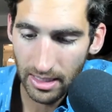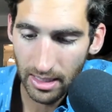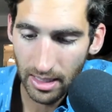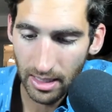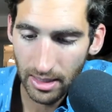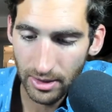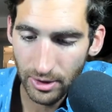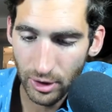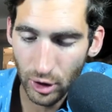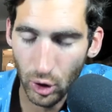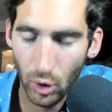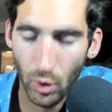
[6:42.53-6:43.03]

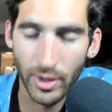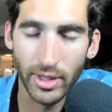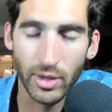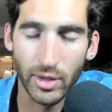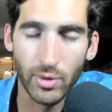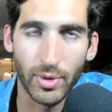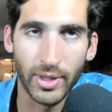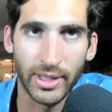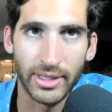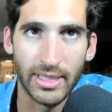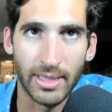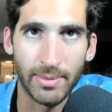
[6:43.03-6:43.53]
coin a
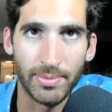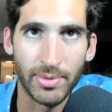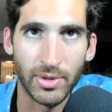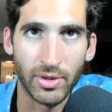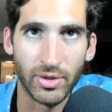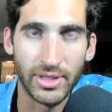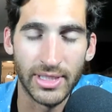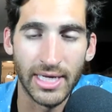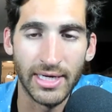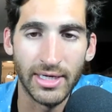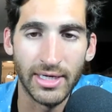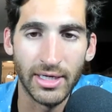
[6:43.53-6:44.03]
quick step, they're
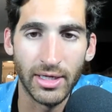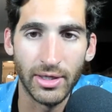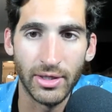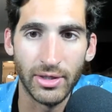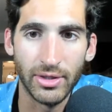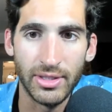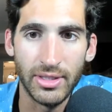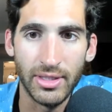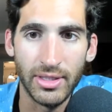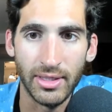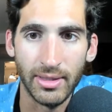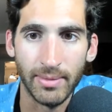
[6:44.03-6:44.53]
sending a good
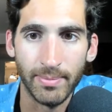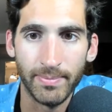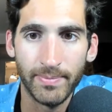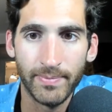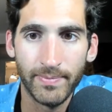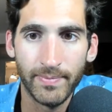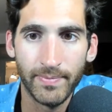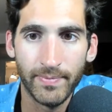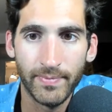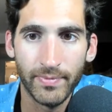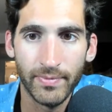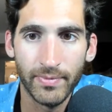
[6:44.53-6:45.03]
team,
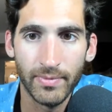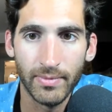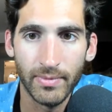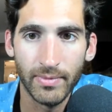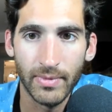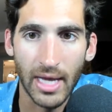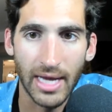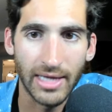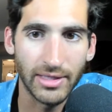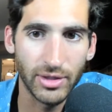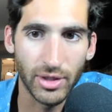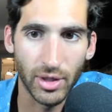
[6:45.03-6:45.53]

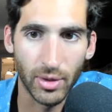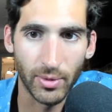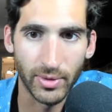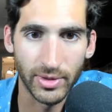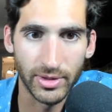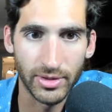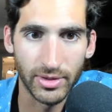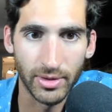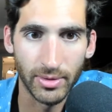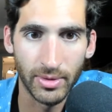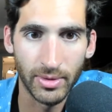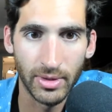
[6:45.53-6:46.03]
as they always
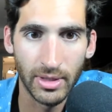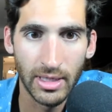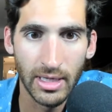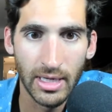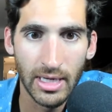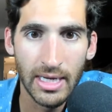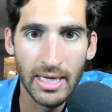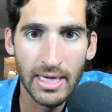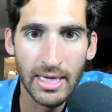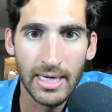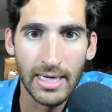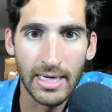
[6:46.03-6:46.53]
do.
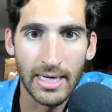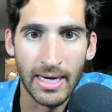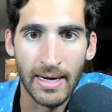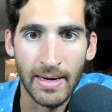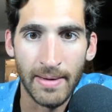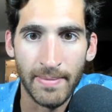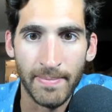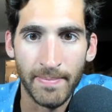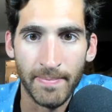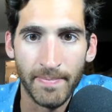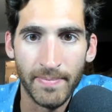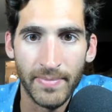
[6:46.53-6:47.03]

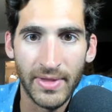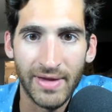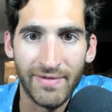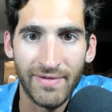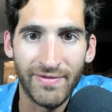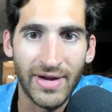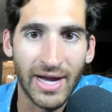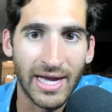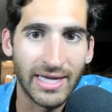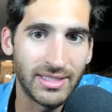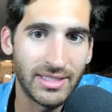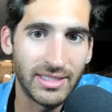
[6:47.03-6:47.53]
They've
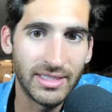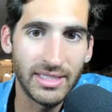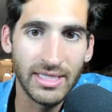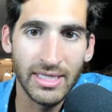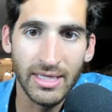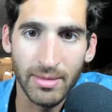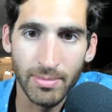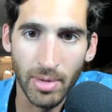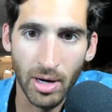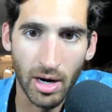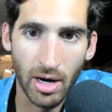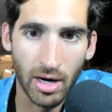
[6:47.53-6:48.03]
got
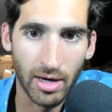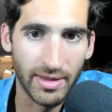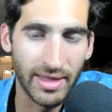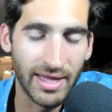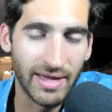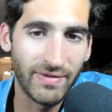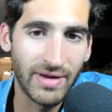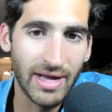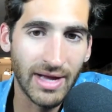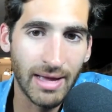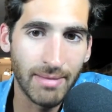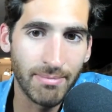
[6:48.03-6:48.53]
Stibar, they've
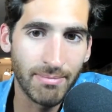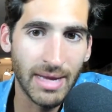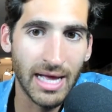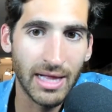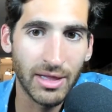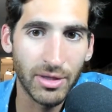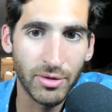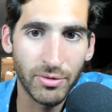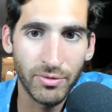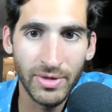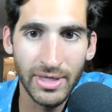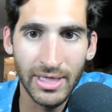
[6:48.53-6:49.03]
got
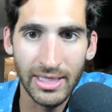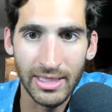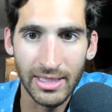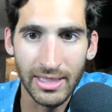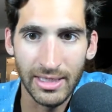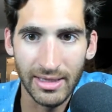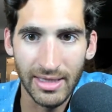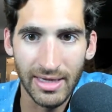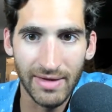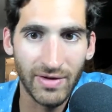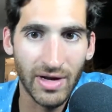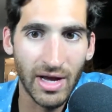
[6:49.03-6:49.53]
Ballerini,
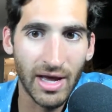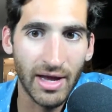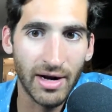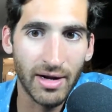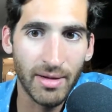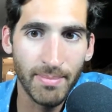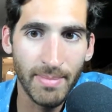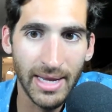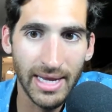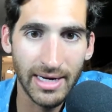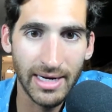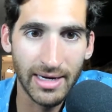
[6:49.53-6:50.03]
they've got
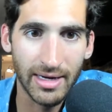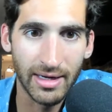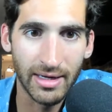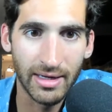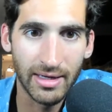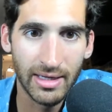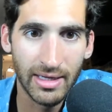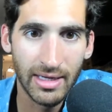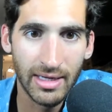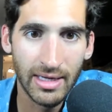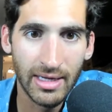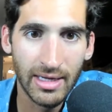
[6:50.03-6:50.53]
Almeida.
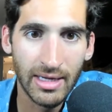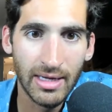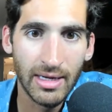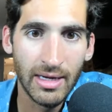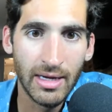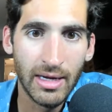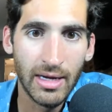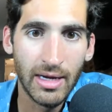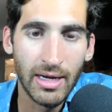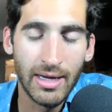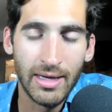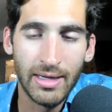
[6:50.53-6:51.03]

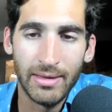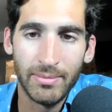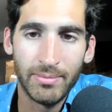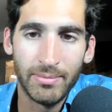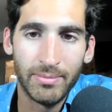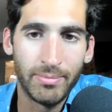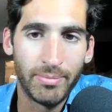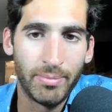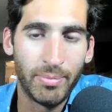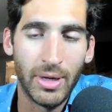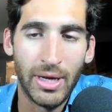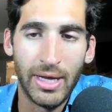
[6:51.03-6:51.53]

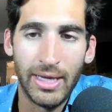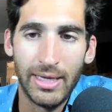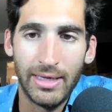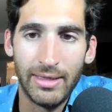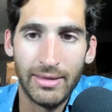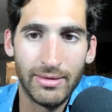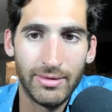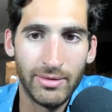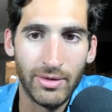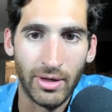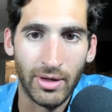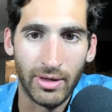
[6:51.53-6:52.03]
But,
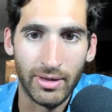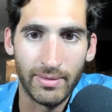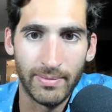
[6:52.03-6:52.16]
look,